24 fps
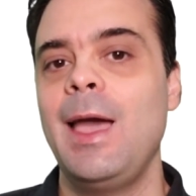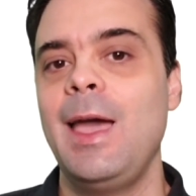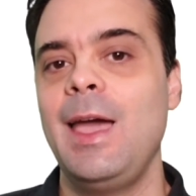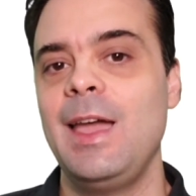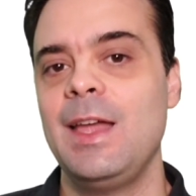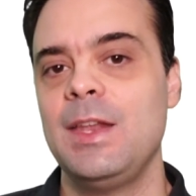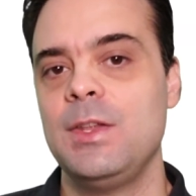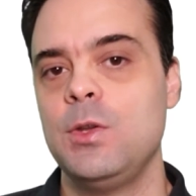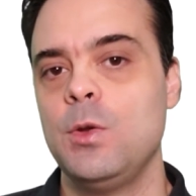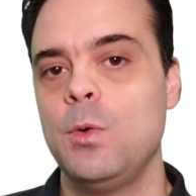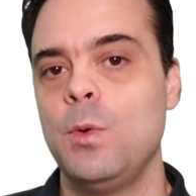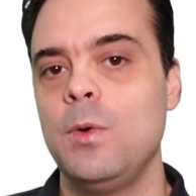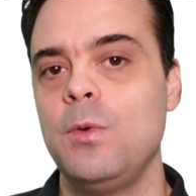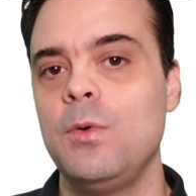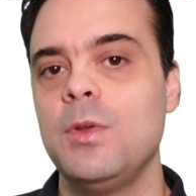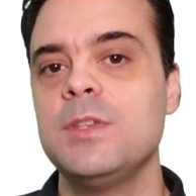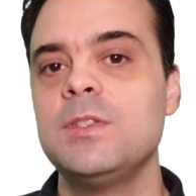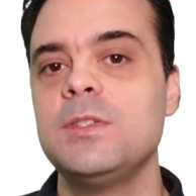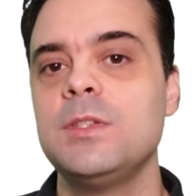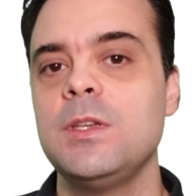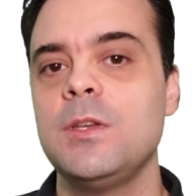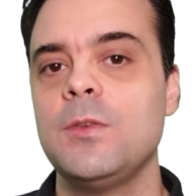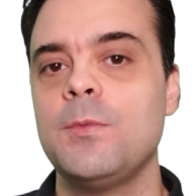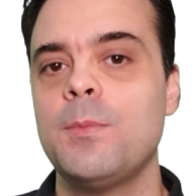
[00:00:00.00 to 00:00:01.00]
and you will
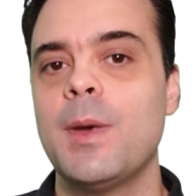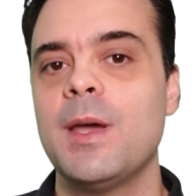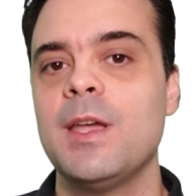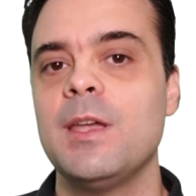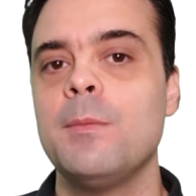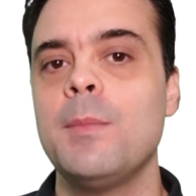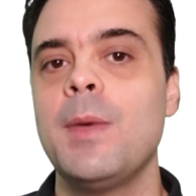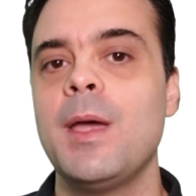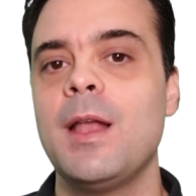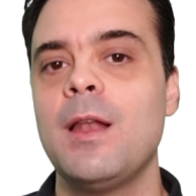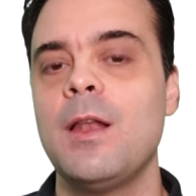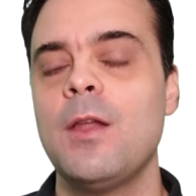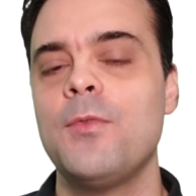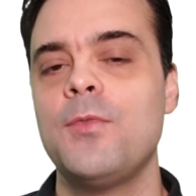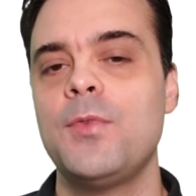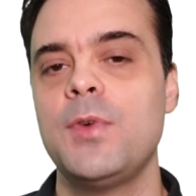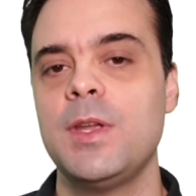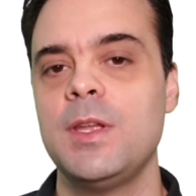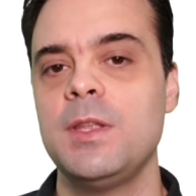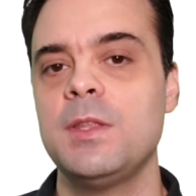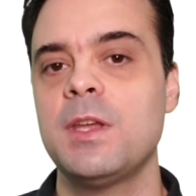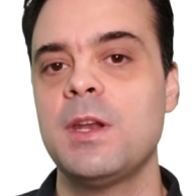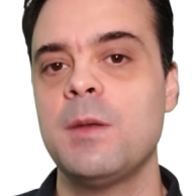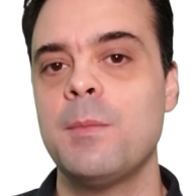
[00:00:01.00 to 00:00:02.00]
receive by email
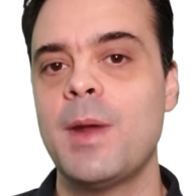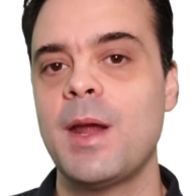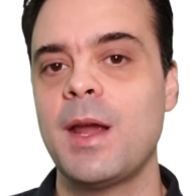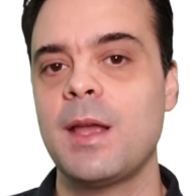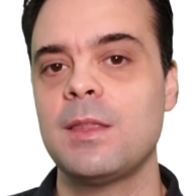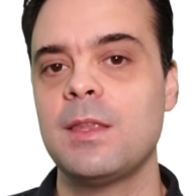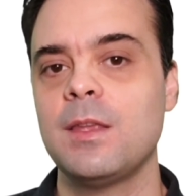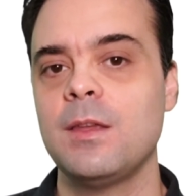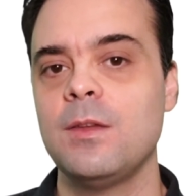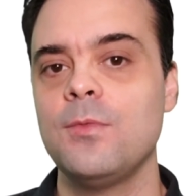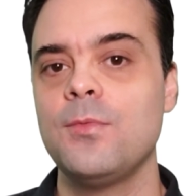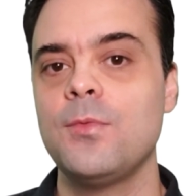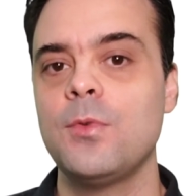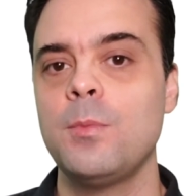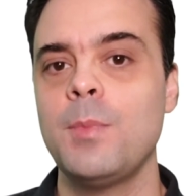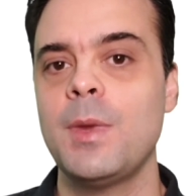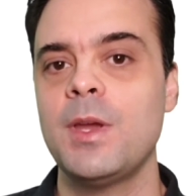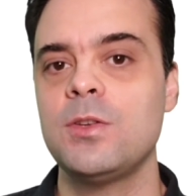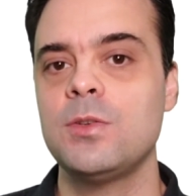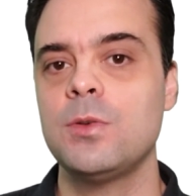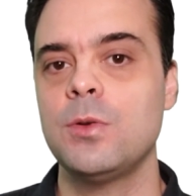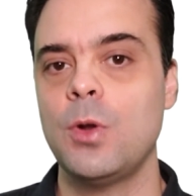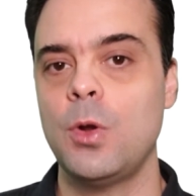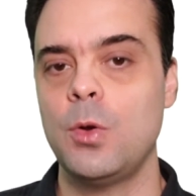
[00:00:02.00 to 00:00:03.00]
free internet marketing
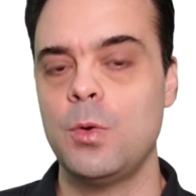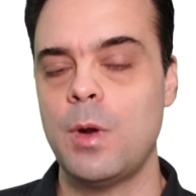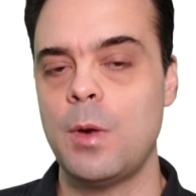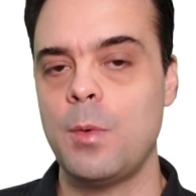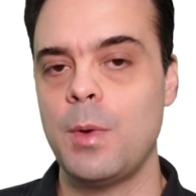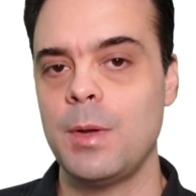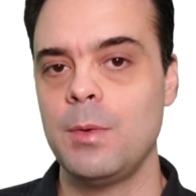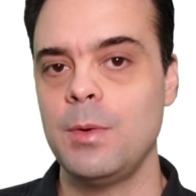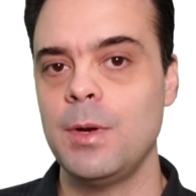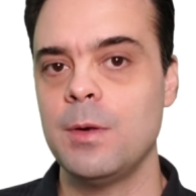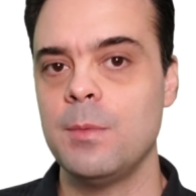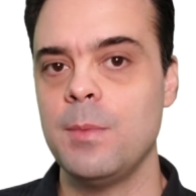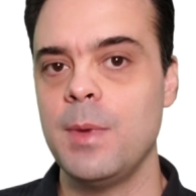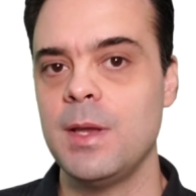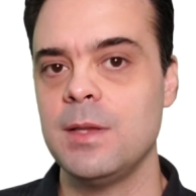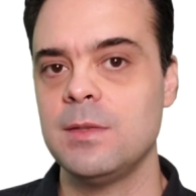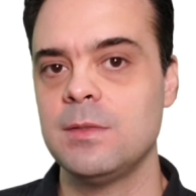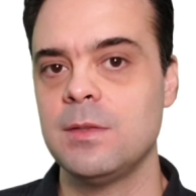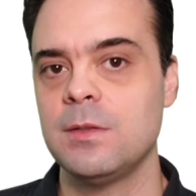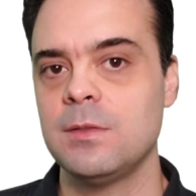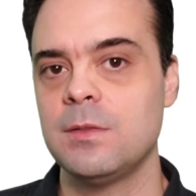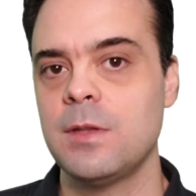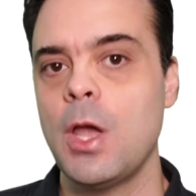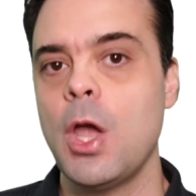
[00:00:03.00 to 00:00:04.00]
information on a regular
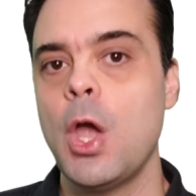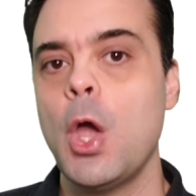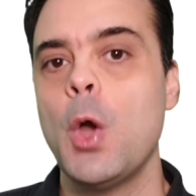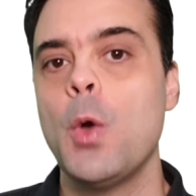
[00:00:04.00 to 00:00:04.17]
basis,